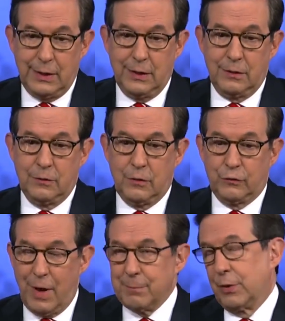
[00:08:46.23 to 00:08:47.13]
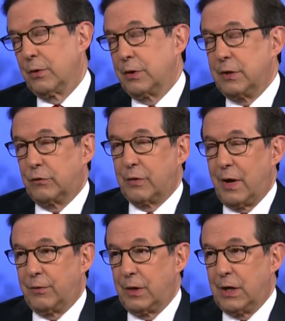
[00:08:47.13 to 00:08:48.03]
In December, he
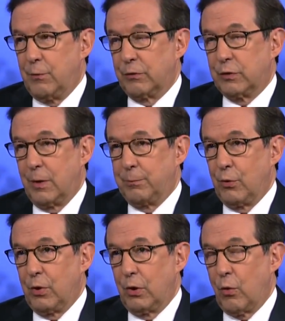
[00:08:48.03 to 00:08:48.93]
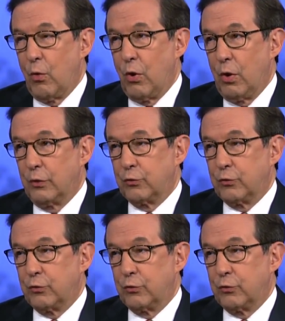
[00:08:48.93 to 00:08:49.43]
said that he was going to pull all